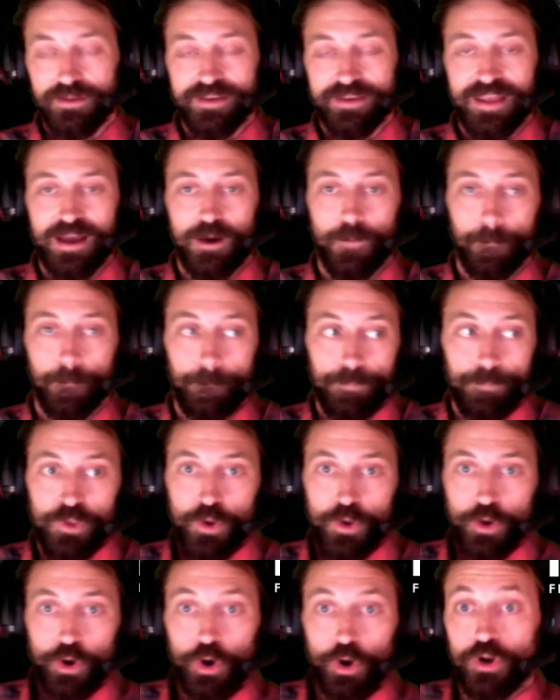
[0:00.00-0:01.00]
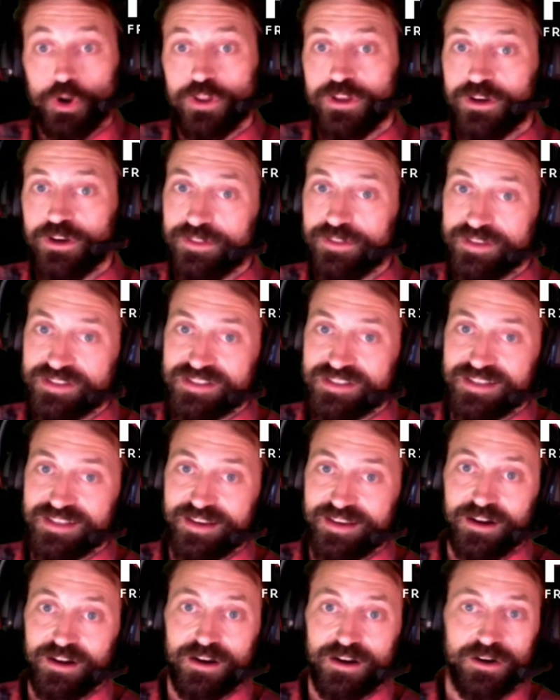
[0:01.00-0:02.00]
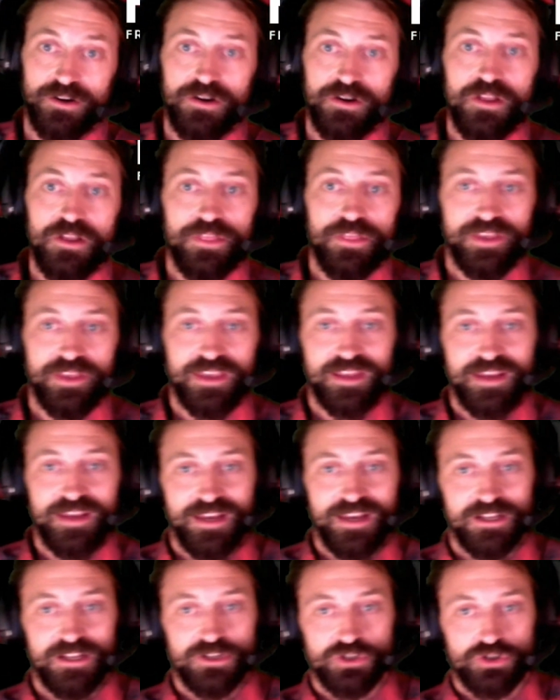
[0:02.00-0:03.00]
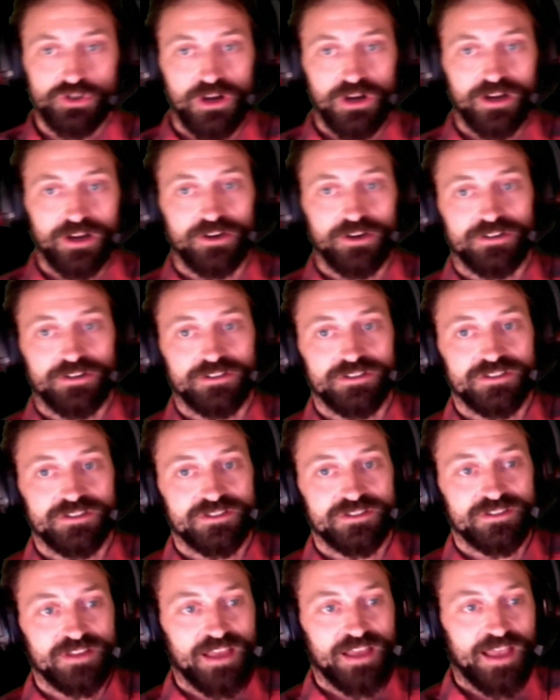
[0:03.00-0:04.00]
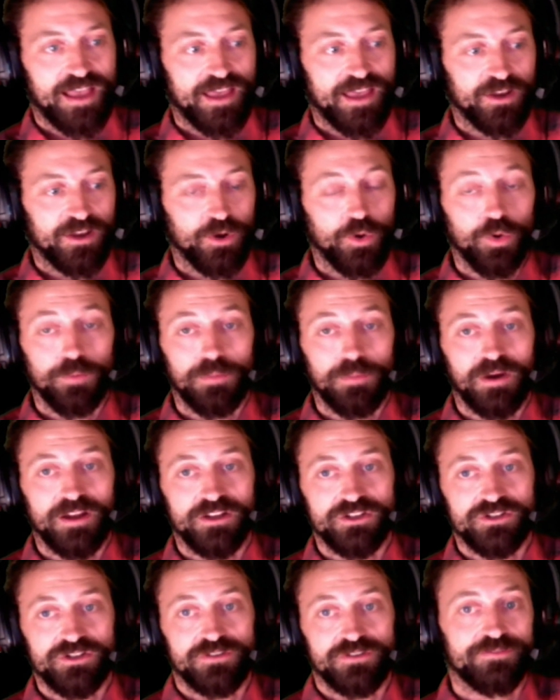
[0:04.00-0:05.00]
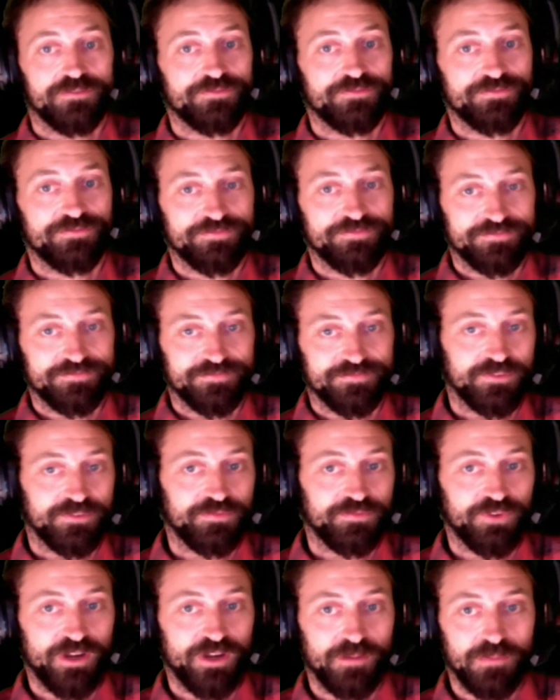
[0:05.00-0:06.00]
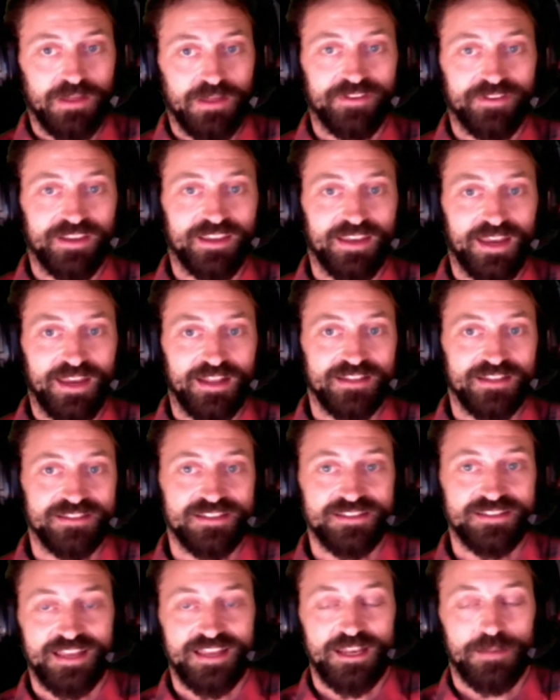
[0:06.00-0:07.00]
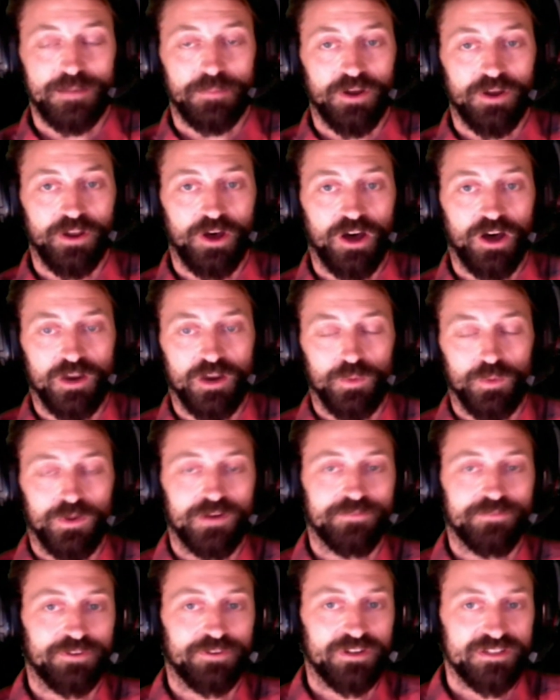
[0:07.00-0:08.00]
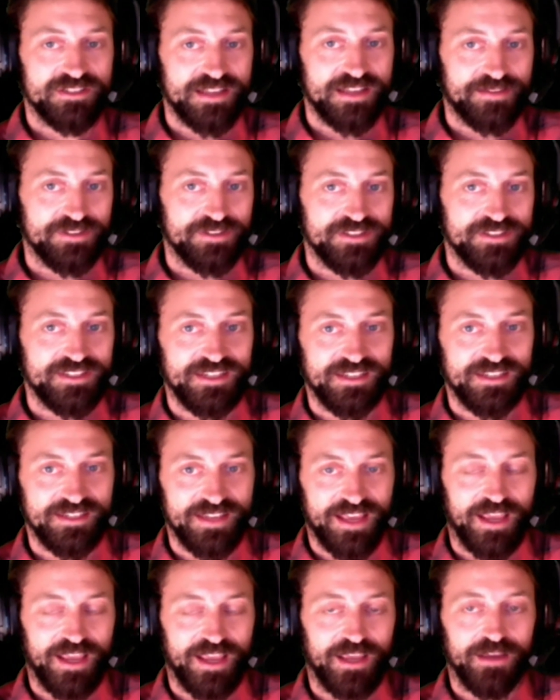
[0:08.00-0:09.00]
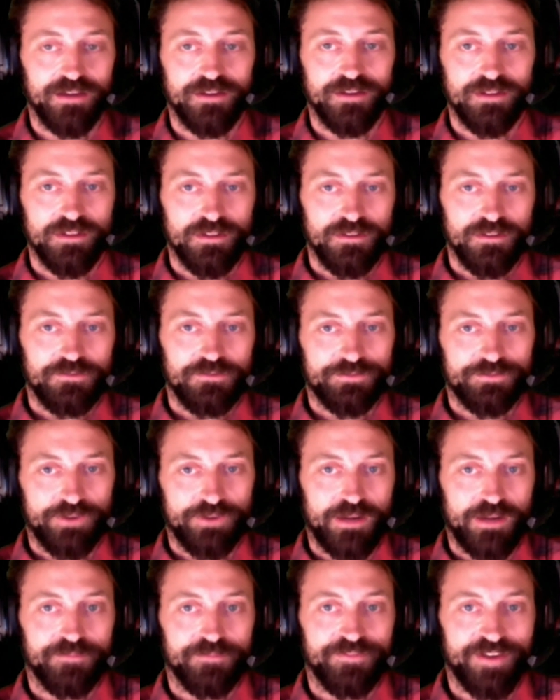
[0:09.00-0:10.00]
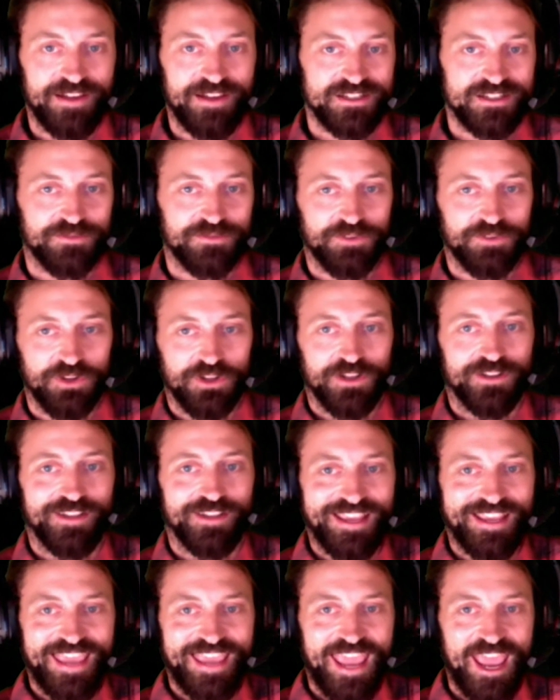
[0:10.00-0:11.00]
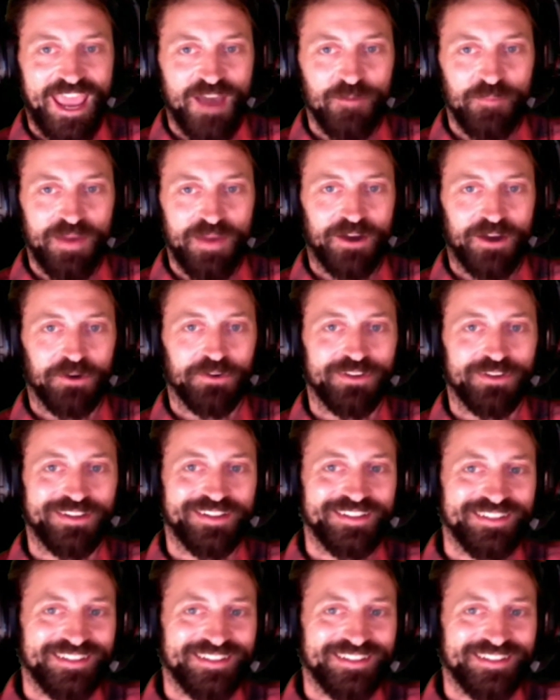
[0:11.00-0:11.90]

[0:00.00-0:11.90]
Now, earlier this year, the Canadian truckers and a whole bunch of freedom loving Canadians descend upon Ottawa for a 17 day freedom festival like camp out